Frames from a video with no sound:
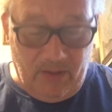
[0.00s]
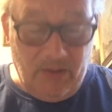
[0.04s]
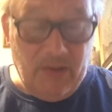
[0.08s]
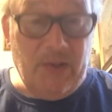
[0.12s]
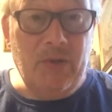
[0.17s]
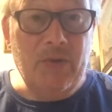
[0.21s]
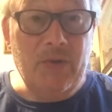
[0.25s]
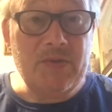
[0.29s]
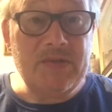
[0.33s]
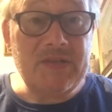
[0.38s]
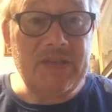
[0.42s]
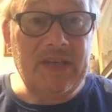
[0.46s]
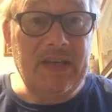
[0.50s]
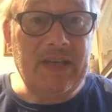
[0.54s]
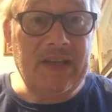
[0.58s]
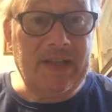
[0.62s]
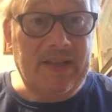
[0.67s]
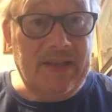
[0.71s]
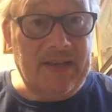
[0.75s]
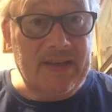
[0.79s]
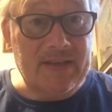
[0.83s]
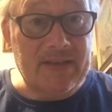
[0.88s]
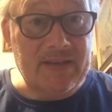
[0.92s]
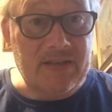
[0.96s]
Lucy
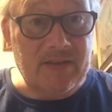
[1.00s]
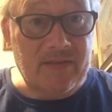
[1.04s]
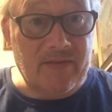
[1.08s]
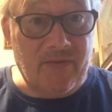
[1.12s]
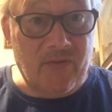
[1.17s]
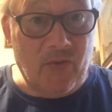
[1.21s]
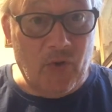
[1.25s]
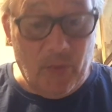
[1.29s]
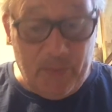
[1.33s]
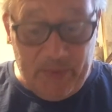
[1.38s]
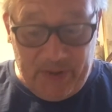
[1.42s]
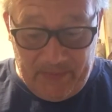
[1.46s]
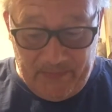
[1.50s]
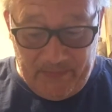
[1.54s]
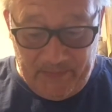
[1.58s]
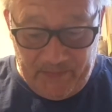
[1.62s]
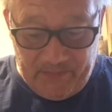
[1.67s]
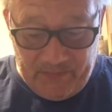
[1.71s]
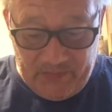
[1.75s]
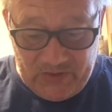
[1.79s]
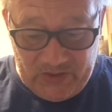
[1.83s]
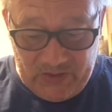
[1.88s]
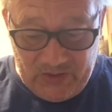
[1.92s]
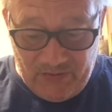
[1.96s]
clears it for me
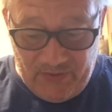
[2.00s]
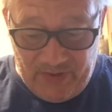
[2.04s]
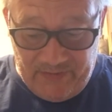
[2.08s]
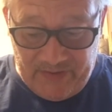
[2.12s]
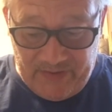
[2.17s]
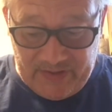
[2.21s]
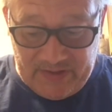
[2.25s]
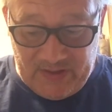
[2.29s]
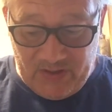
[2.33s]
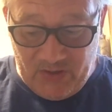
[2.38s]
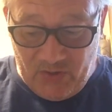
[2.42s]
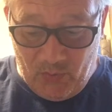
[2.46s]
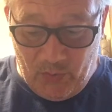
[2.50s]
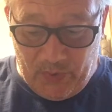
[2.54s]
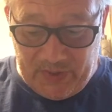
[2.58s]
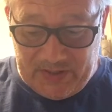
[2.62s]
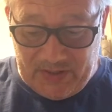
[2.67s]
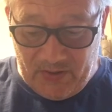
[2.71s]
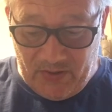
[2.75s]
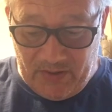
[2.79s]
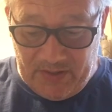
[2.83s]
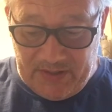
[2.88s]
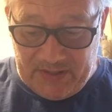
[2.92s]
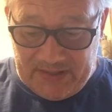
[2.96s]
to revisit the
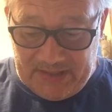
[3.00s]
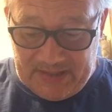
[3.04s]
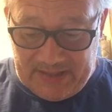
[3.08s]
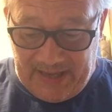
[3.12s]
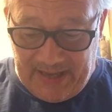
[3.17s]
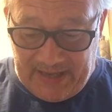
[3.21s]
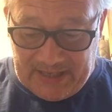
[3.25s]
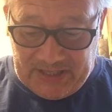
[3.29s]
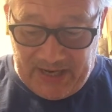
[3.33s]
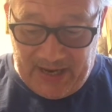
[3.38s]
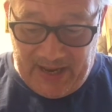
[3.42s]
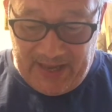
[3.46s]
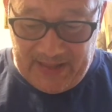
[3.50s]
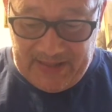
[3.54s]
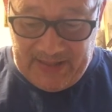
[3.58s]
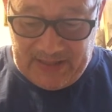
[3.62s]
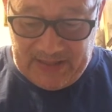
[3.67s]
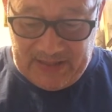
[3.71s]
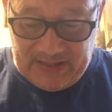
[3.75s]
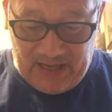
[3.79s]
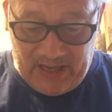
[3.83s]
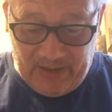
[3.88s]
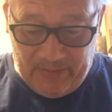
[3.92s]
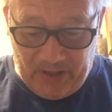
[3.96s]
whistle and sketch any
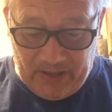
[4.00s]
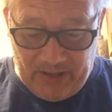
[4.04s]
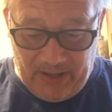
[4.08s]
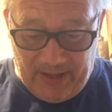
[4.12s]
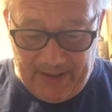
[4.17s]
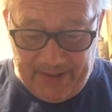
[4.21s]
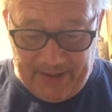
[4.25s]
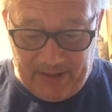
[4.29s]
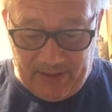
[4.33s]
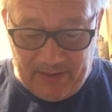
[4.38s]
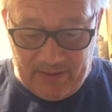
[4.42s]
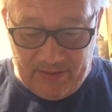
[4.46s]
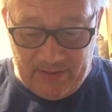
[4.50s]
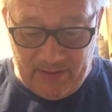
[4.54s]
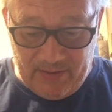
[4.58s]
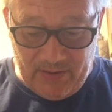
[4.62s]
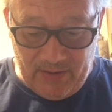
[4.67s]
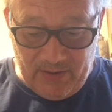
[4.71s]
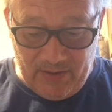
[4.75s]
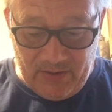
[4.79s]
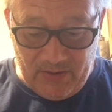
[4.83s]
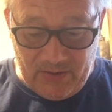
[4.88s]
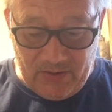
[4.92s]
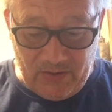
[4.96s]
time I like,
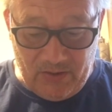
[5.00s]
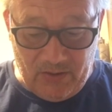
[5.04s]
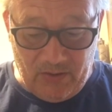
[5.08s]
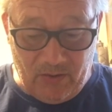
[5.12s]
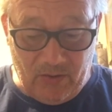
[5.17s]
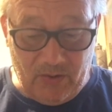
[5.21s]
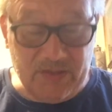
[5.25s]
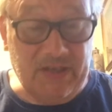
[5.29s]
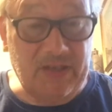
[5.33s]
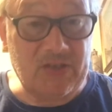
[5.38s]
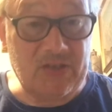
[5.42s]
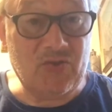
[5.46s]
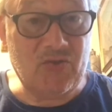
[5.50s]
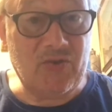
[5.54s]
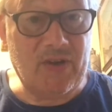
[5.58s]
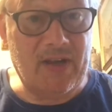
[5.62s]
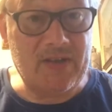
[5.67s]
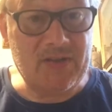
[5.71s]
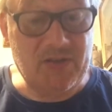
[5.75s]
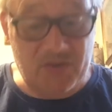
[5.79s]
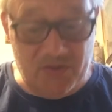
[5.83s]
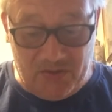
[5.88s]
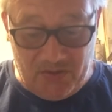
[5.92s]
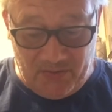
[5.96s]
so long as I try
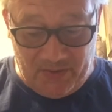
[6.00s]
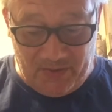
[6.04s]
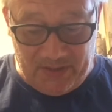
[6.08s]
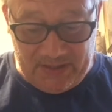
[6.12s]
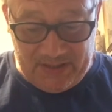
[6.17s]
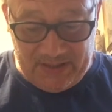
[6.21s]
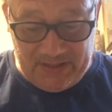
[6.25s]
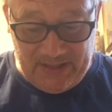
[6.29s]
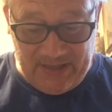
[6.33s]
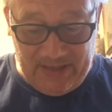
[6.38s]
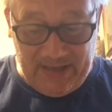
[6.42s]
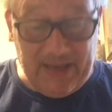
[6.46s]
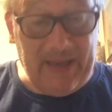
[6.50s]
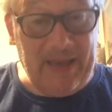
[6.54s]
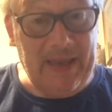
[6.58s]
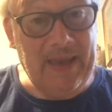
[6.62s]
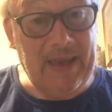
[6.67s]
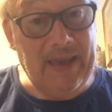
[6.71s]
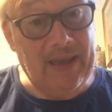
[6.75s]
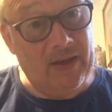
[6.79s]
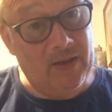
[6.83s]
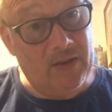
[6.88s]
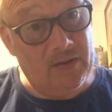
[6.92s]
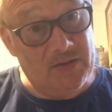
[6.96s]
to do it
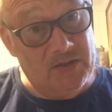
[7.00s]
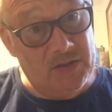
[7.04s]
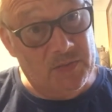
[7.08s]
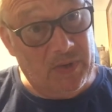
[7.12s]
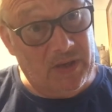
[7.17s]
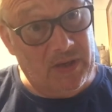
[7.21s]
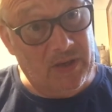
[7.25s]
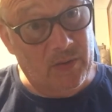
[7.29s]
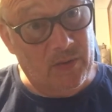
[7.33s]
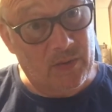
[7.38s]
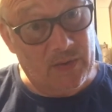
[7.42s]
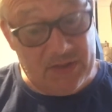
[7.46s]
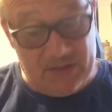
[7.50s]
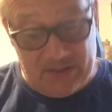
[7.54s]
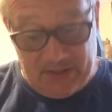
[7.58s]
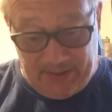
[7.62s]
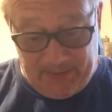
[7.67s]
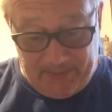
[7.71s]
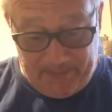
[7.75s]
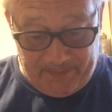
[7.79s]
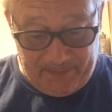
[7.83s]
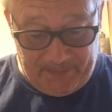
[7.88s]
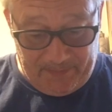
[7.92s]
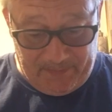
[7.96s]
inconspicuously.
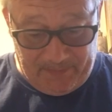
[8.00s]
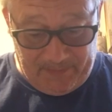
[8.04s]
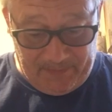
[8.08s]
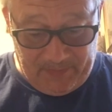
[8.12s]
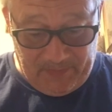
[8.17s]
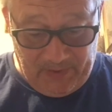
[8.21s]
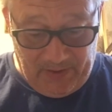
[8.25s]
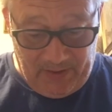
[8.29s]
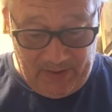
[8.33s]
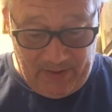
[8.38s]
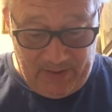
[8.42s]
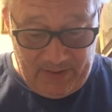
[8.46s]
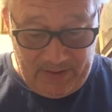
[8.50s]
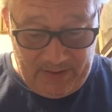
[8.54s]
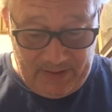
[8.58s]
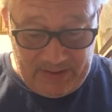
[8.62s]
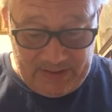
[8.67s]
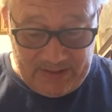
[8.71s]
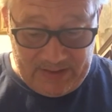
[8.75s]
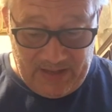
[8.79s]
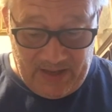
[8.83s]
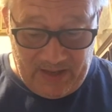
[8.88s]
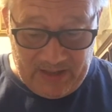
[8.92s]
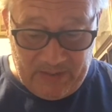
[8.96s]
This
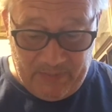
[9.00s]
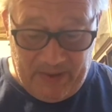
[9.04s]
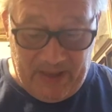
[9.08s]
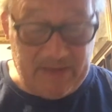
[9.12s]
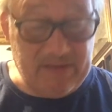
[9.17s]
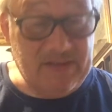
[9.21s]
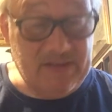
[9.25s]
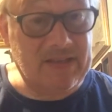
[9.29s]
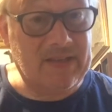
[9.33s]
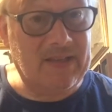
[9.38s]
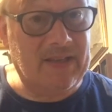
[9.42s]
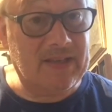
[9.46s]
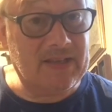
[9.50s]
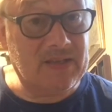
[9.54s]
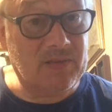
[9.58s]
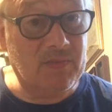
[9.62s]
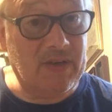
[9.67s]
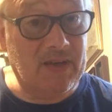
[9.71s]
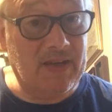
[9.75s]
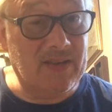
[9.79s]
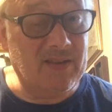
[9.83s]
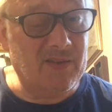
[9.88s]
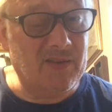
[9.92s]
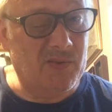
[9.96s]
time the bouncer lets
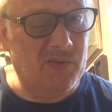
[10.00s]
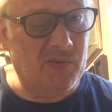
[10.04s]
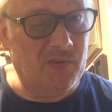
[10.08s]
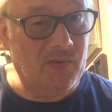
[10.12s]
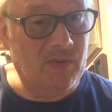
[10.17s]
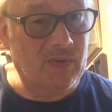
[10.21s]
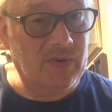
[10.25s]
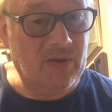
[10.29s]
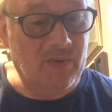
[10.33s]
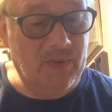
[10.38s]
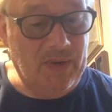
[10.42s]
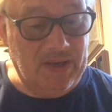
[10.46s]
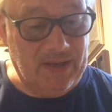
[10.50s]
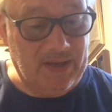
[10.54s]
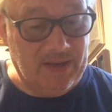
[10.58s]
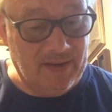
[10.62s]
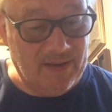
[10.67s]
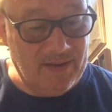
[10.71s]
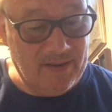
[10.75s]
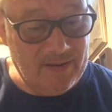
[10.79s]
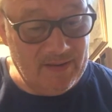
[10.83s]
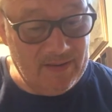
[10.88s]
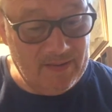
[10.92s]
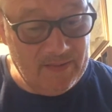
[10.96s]
me in with a wink.